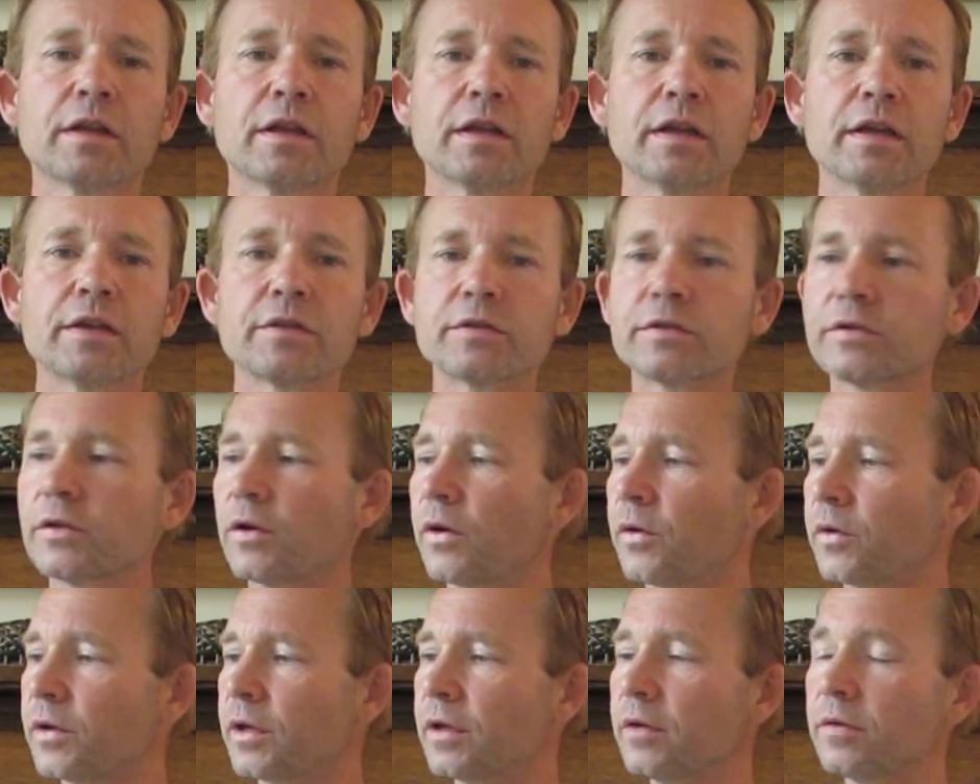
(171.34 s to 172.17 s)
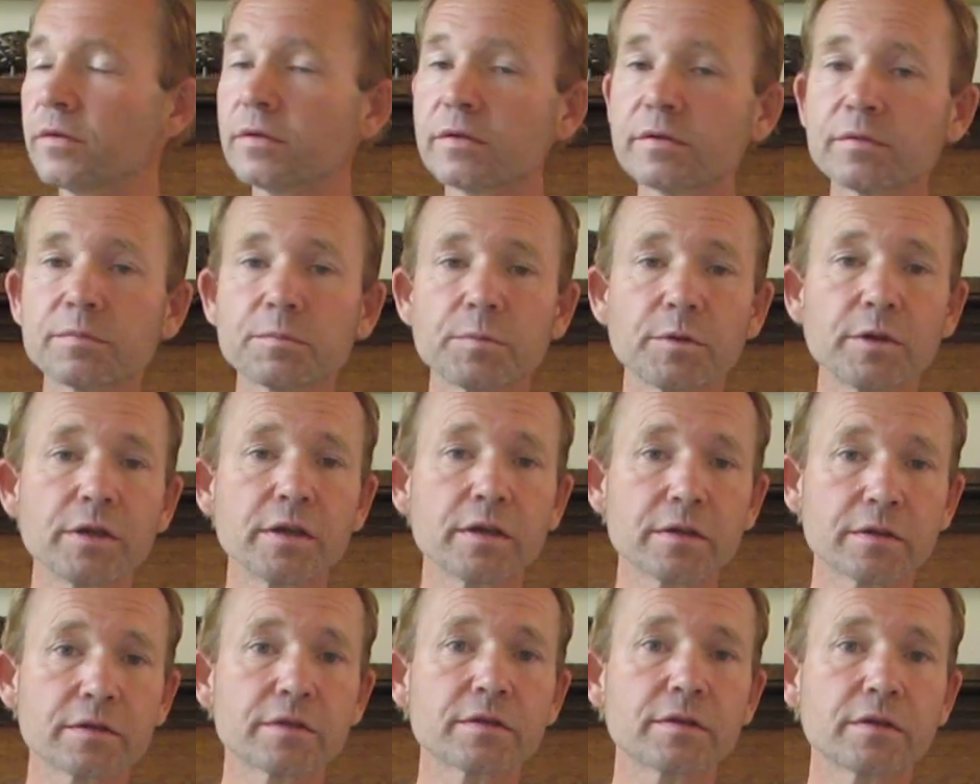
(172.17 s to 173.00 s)
And so he's pretty
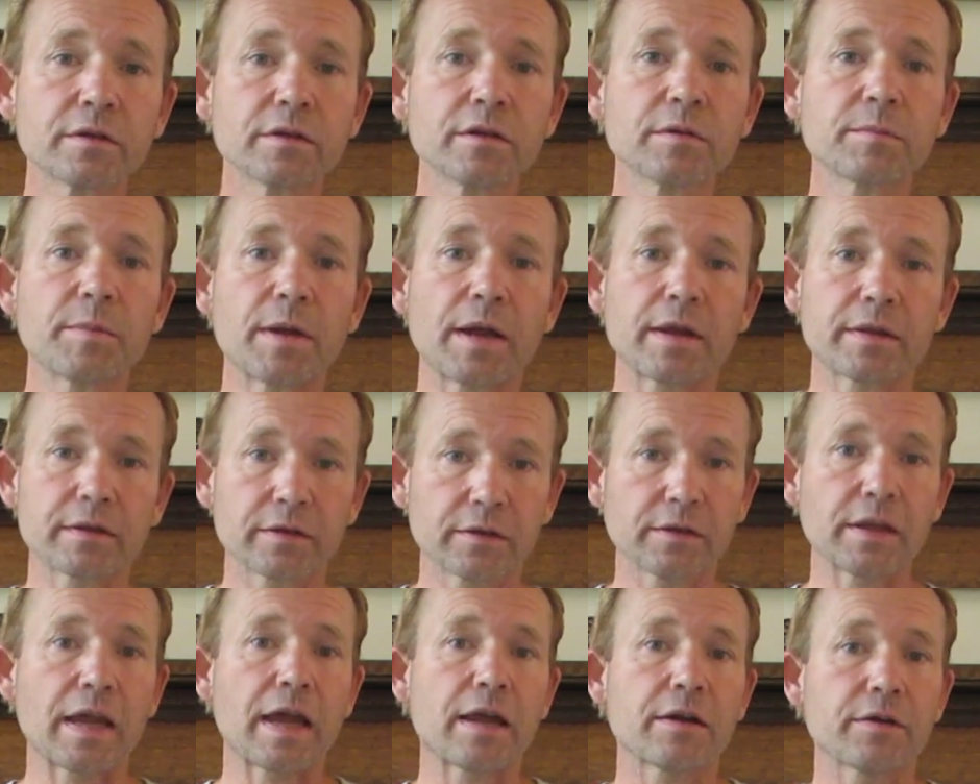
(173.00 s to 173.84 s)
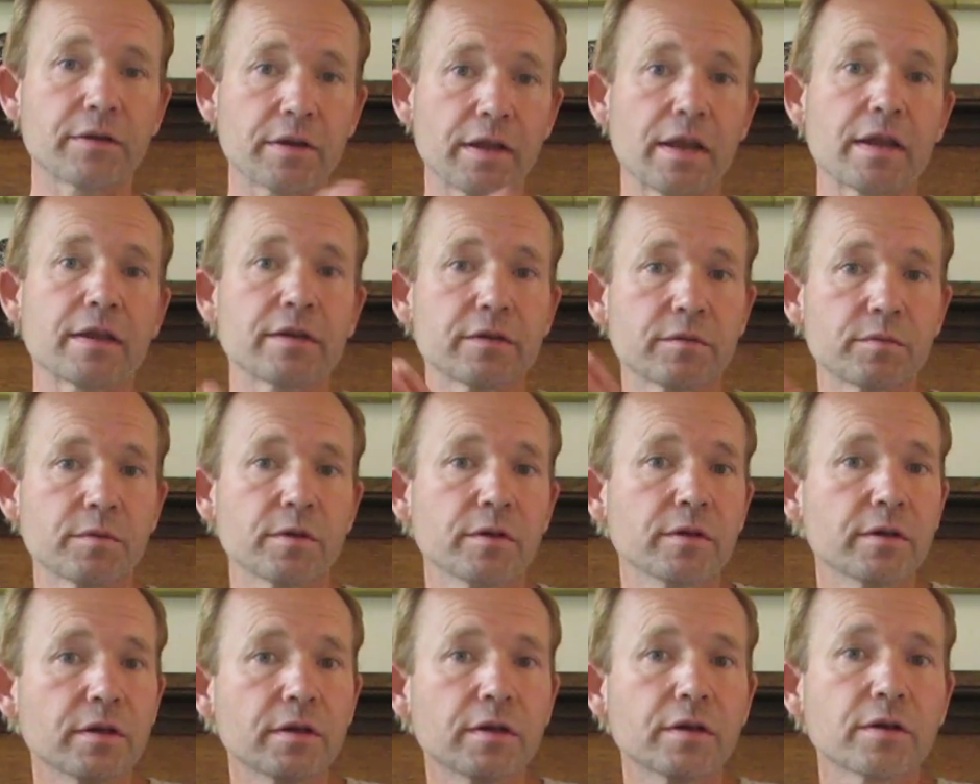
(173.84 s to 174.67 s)
concerned about the latter days. We
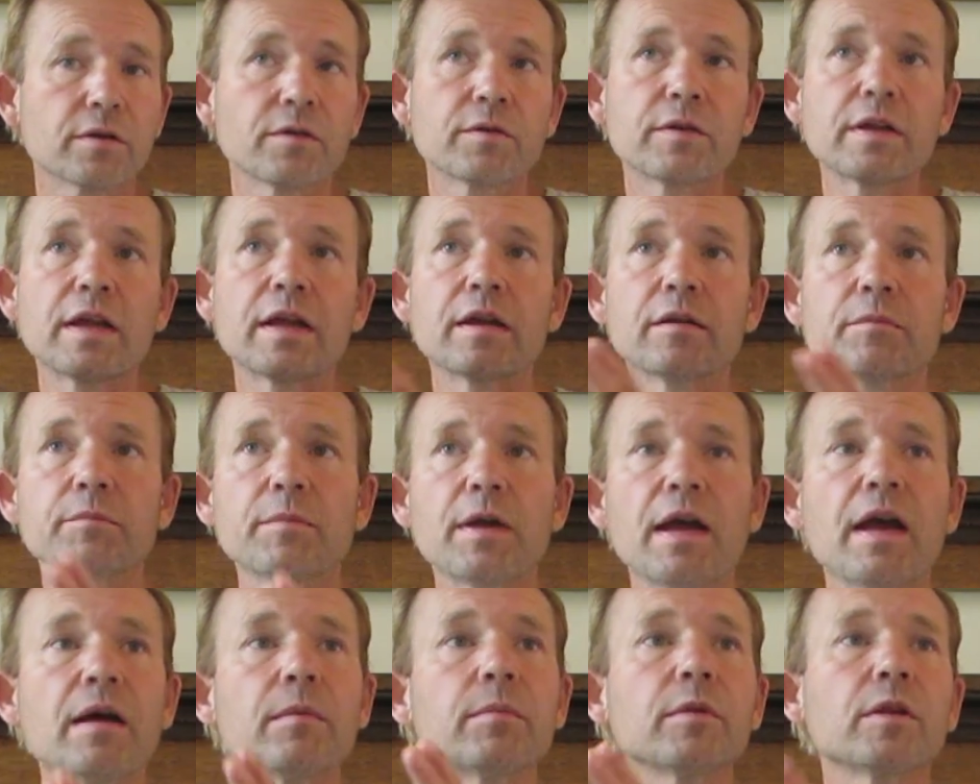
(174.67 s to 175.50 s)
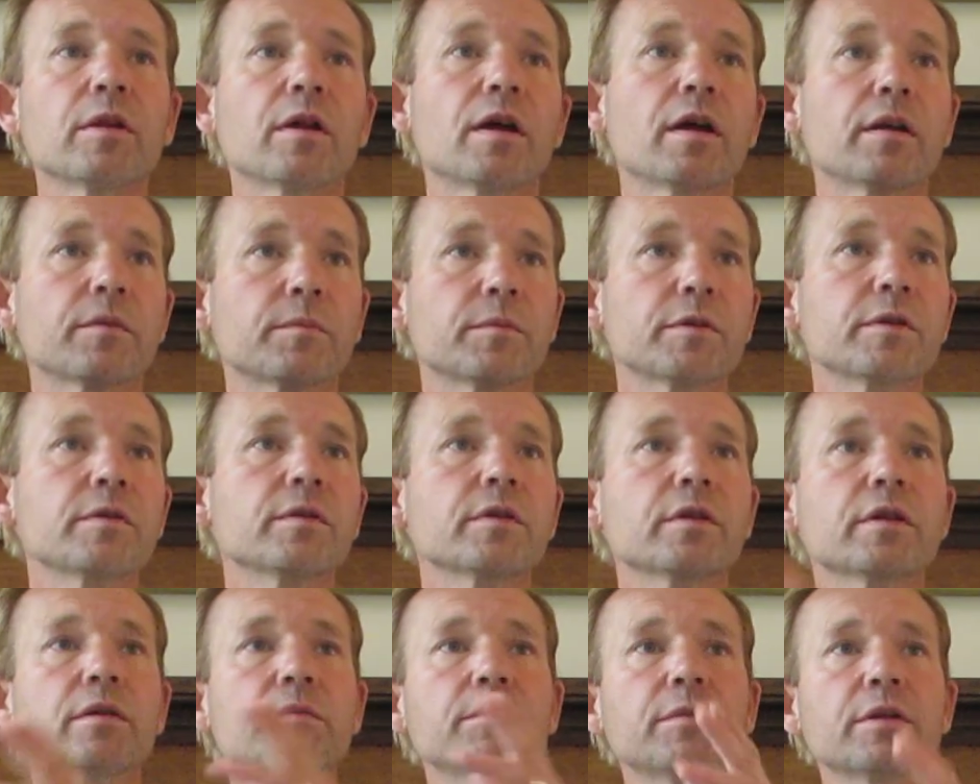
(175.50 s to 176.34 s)
were going to go down Babylon. We were
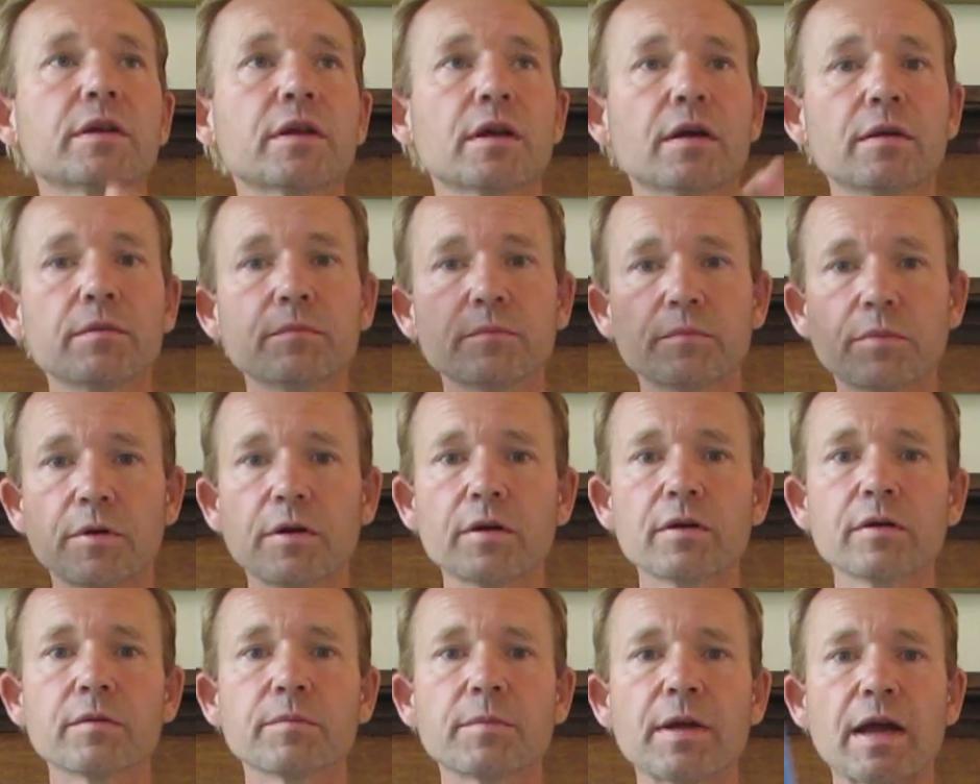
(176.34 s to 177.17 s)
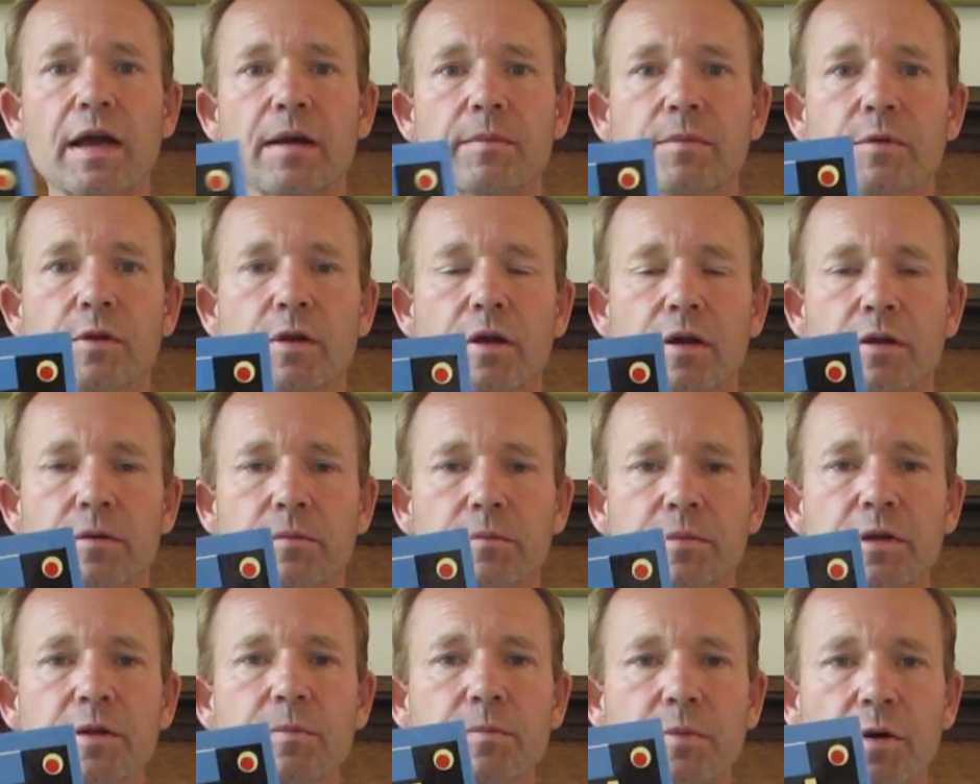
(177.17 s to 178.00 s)
going to become part of
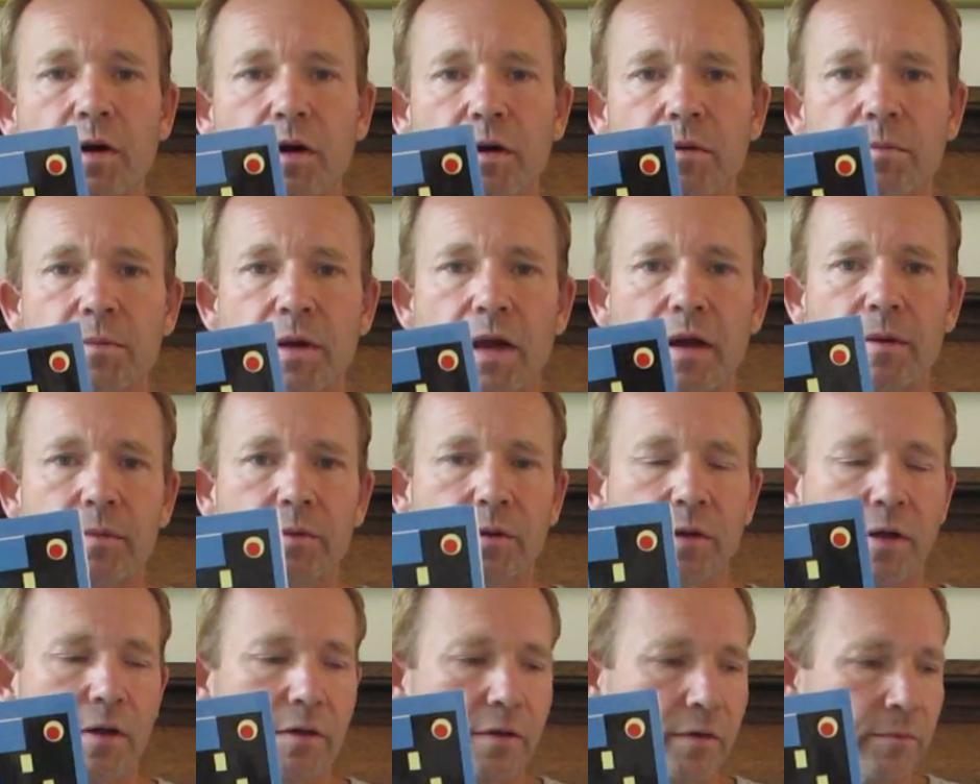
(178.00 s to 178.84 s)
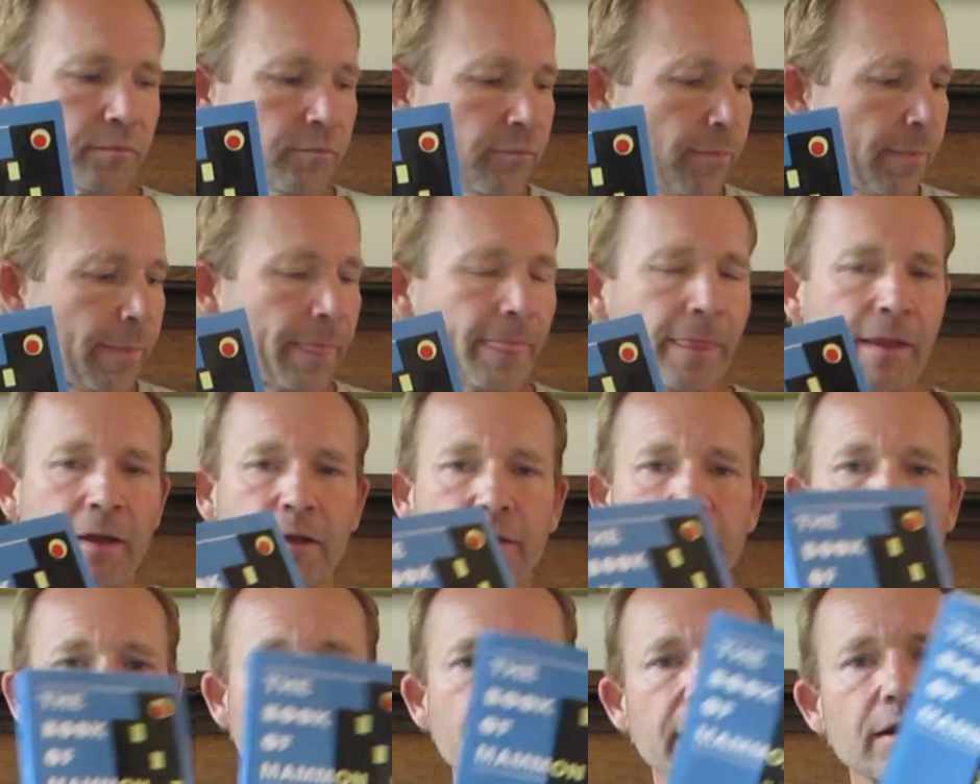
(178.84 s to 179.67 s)
Babylon, be part of Babylon.
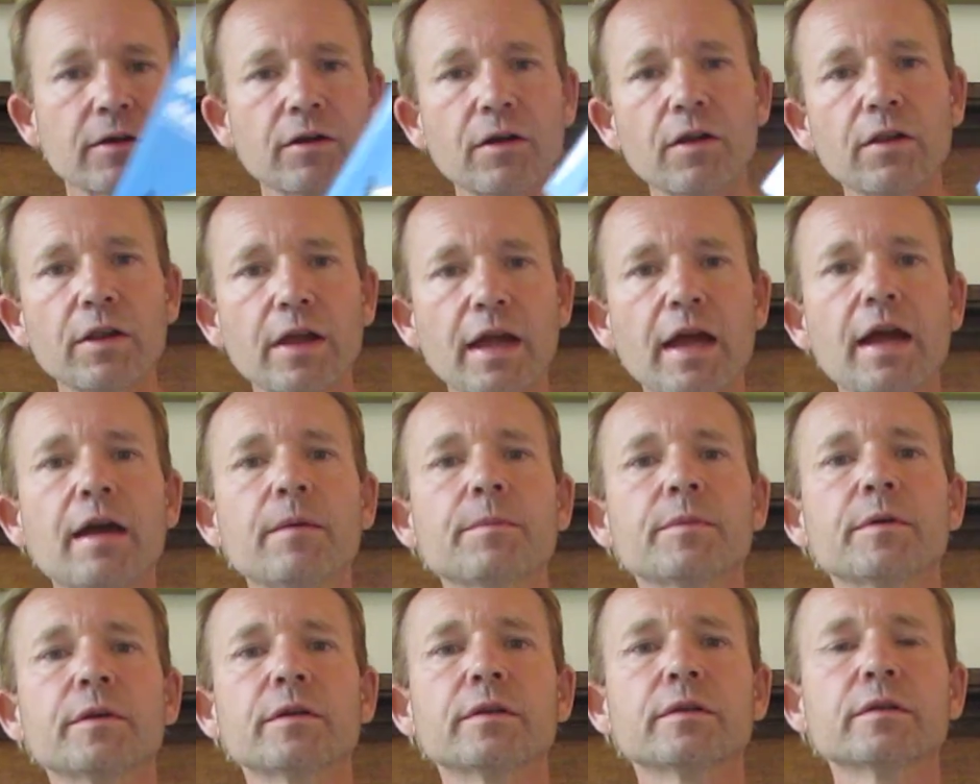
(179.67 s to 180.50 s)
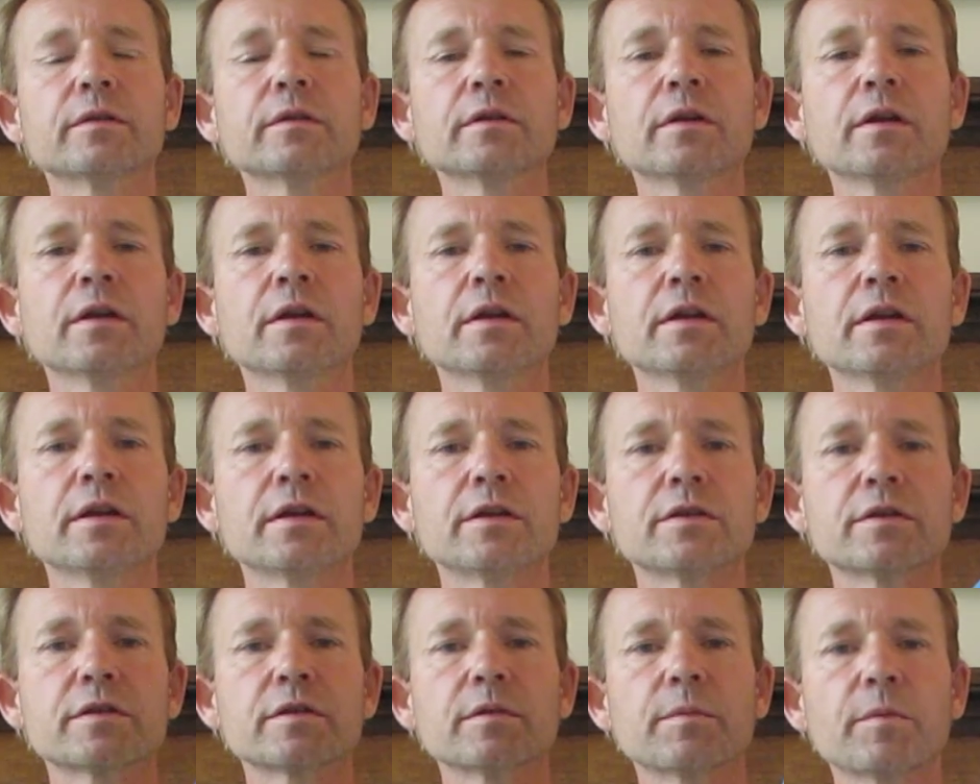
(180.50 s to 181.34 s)
That all happened
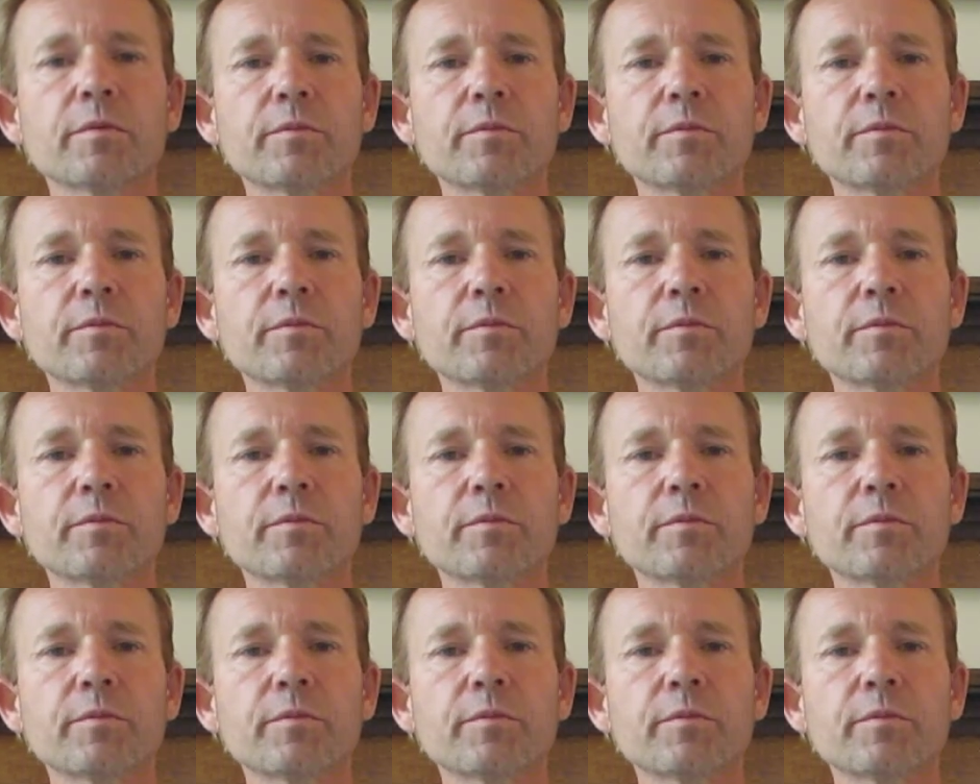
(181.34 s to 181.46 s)
in some of